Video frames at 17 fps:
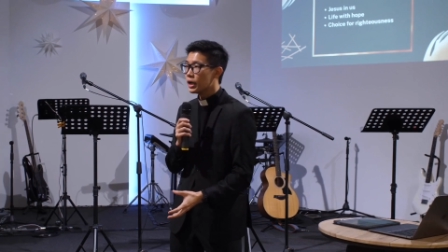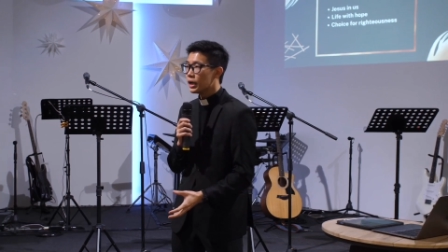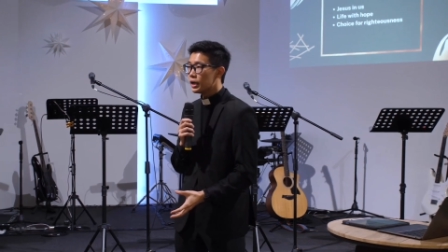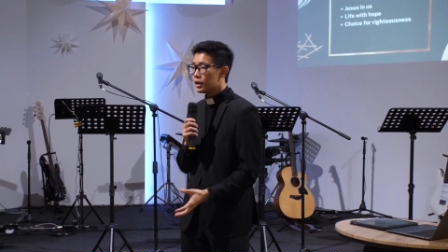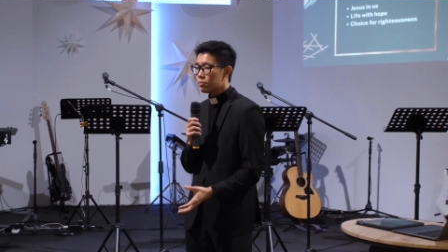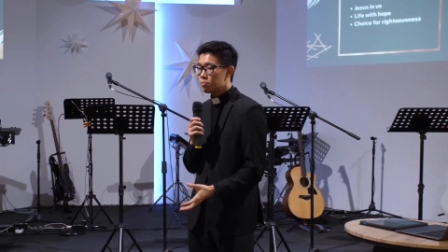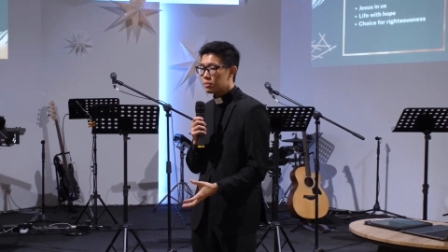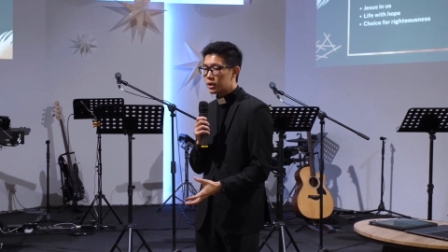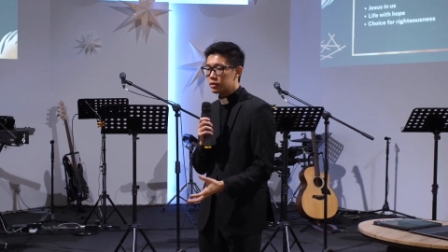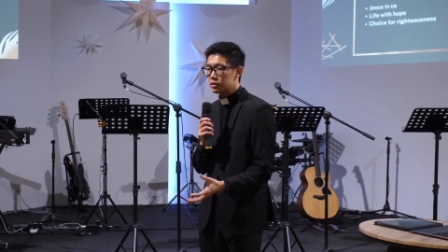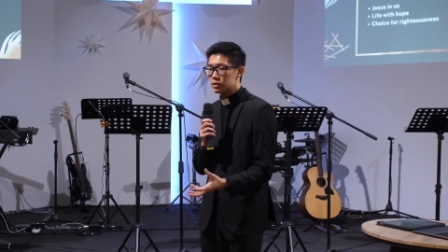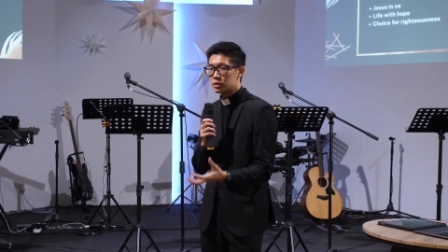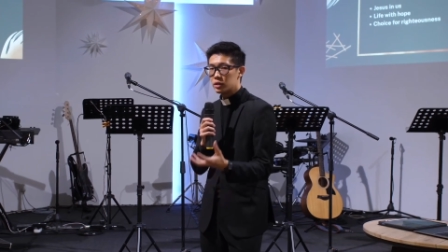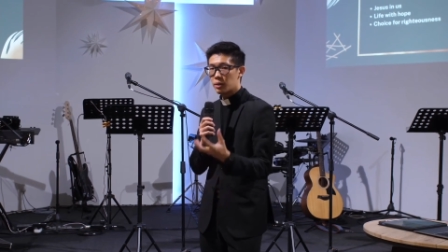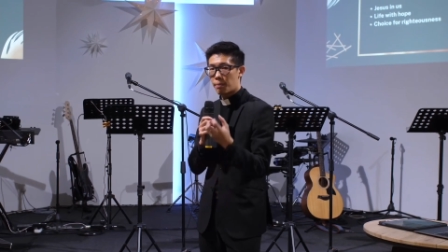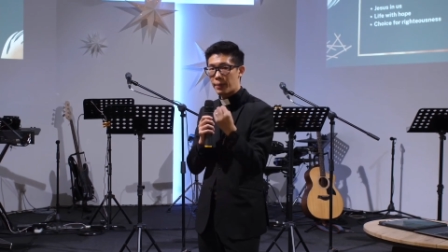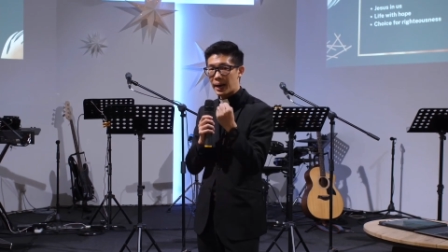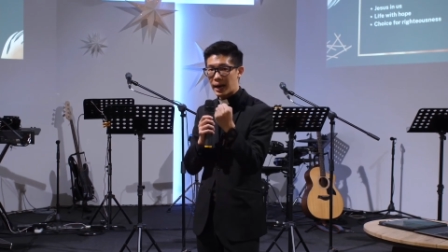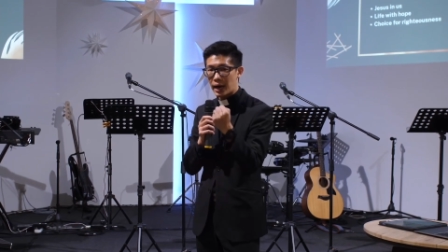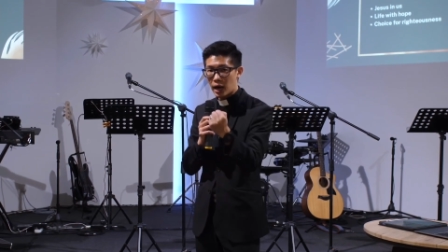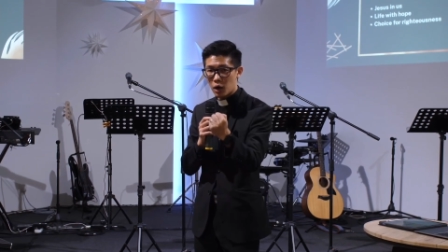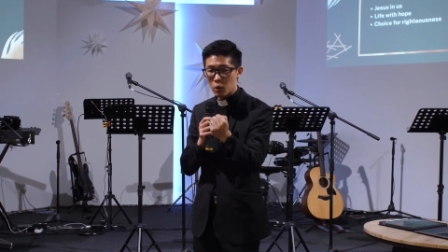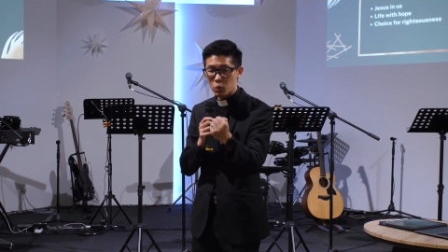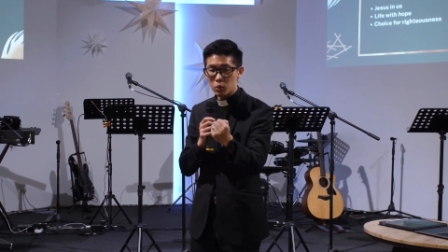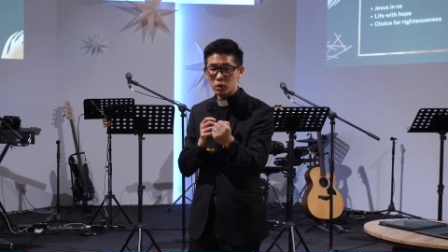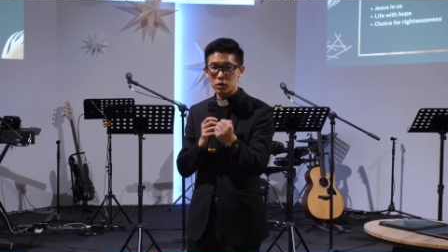it means the
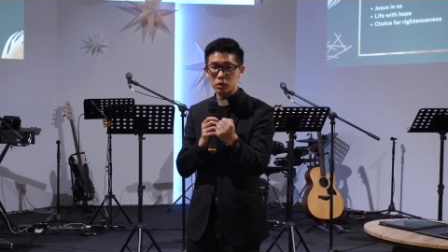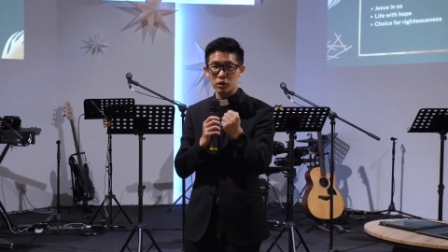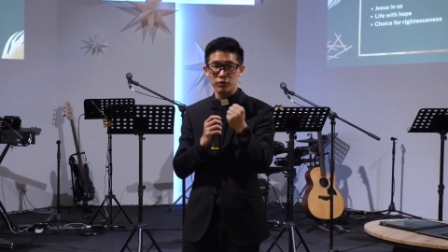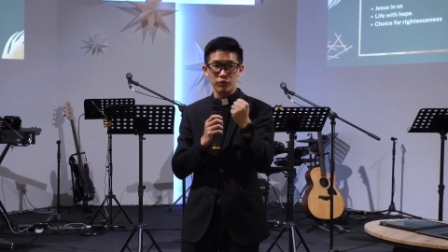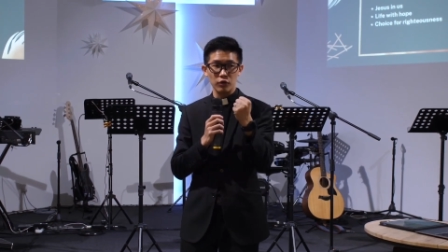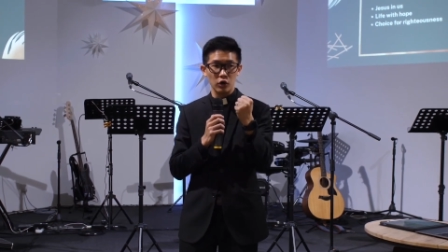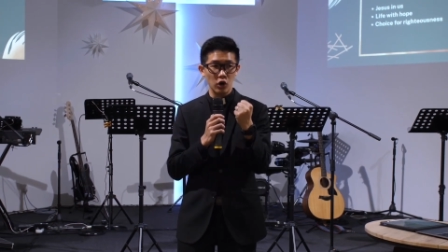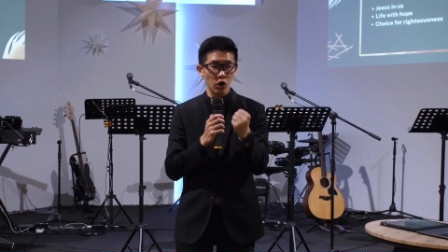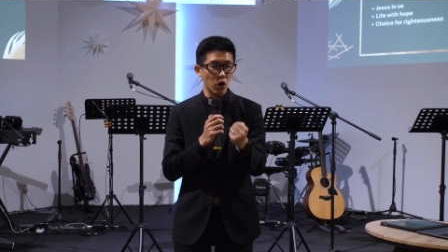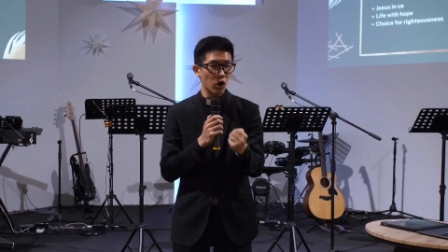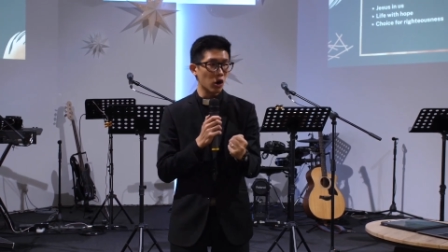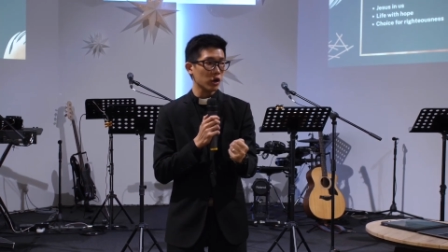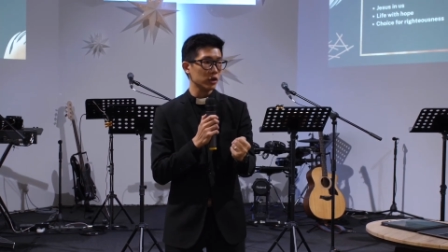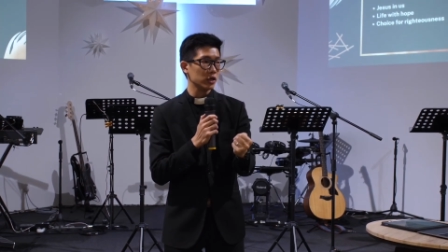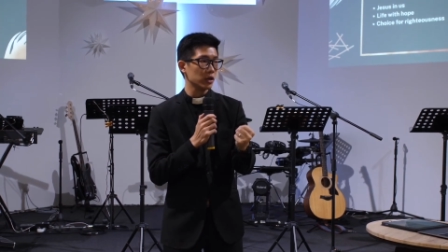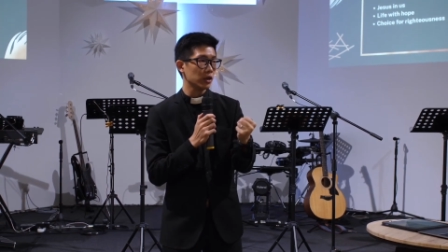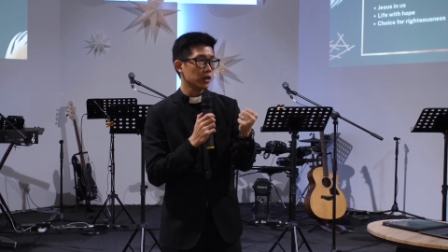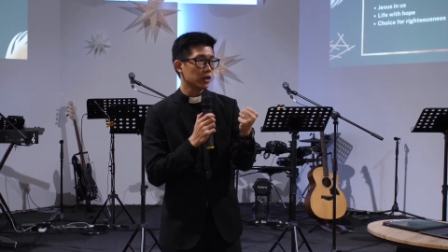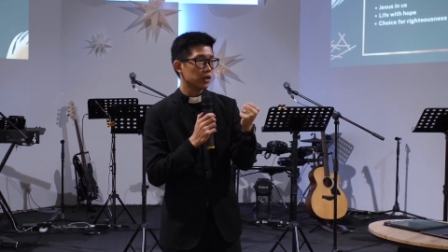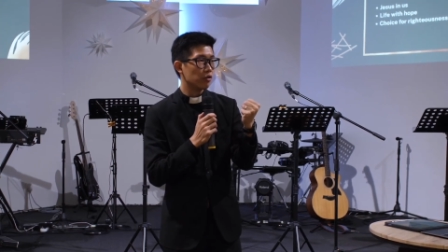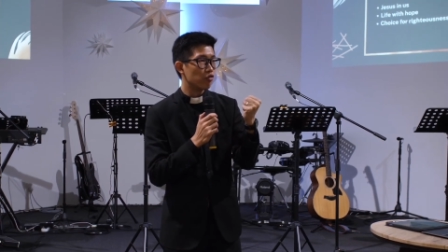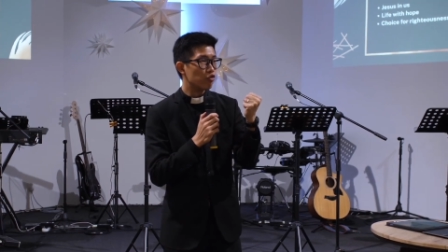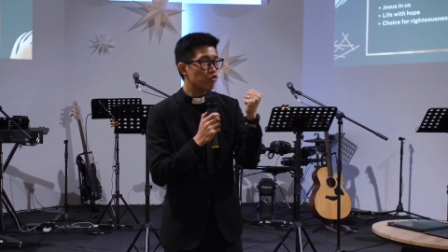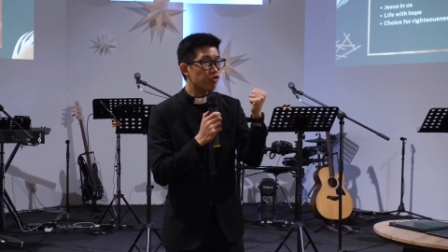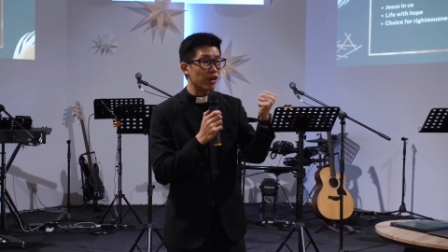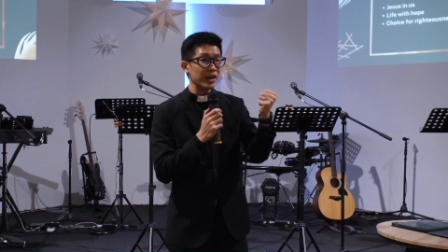power of God, the
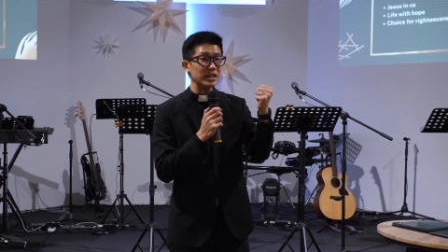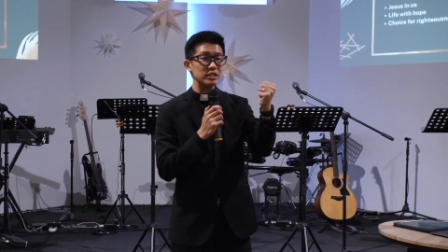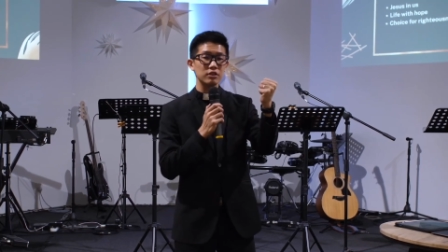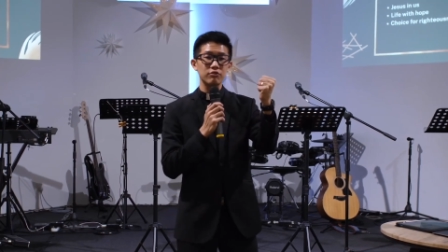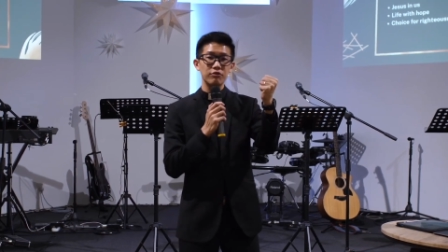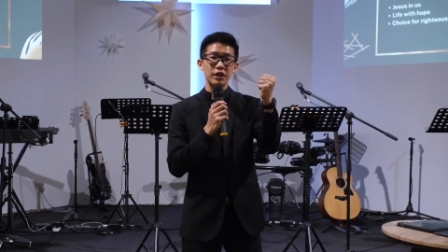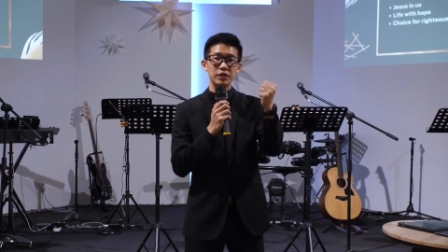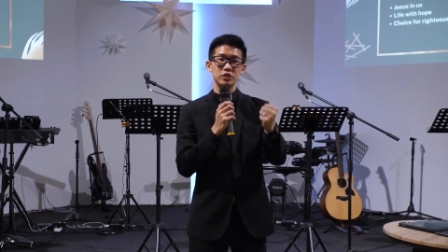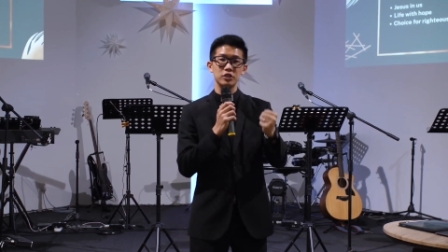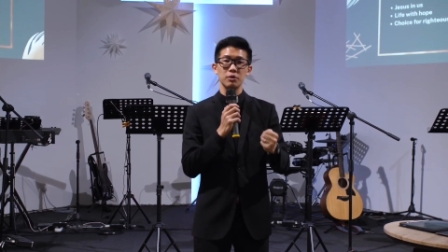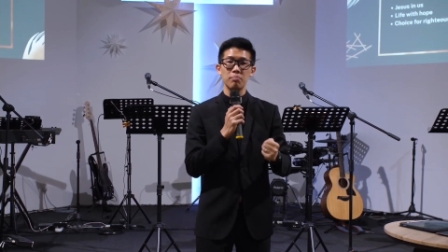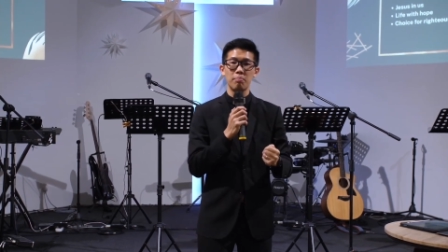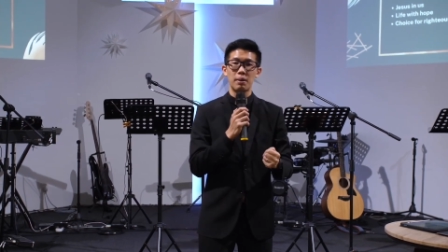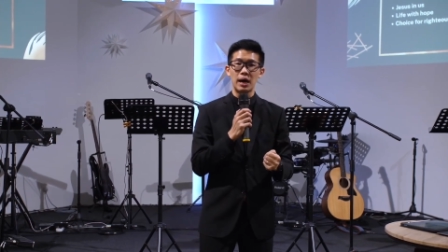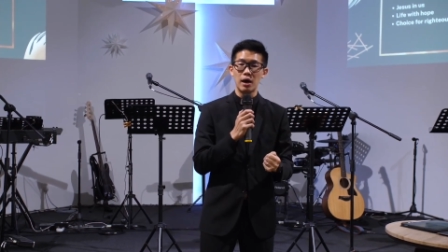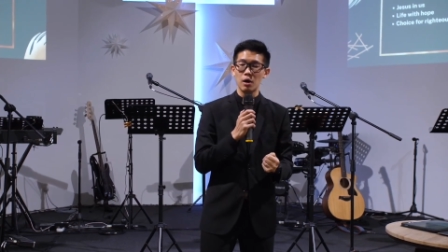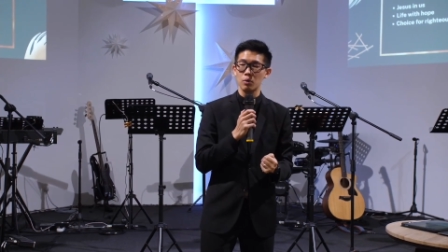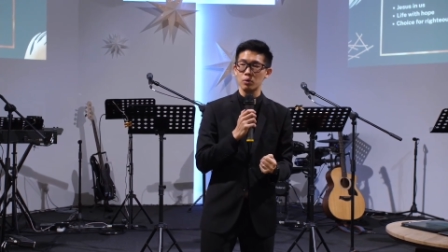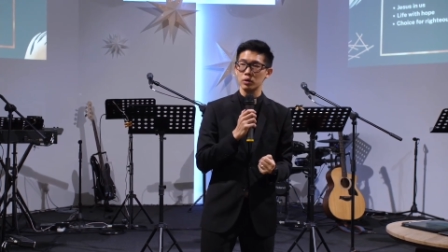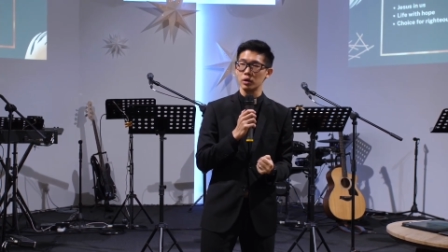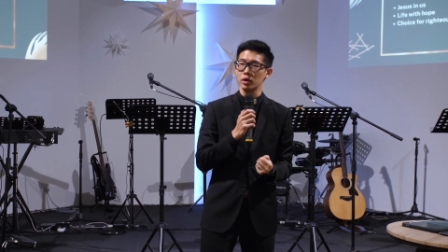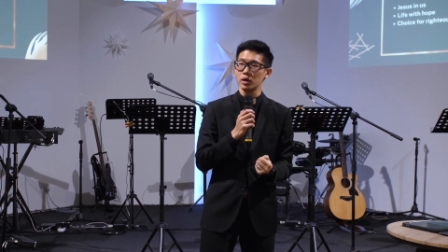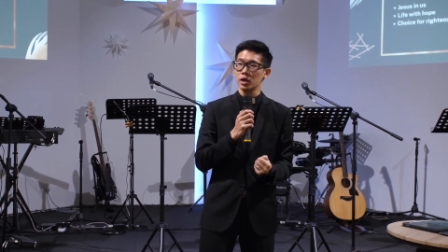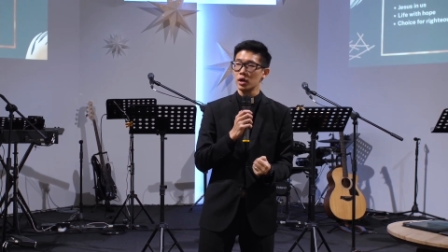resurrection power,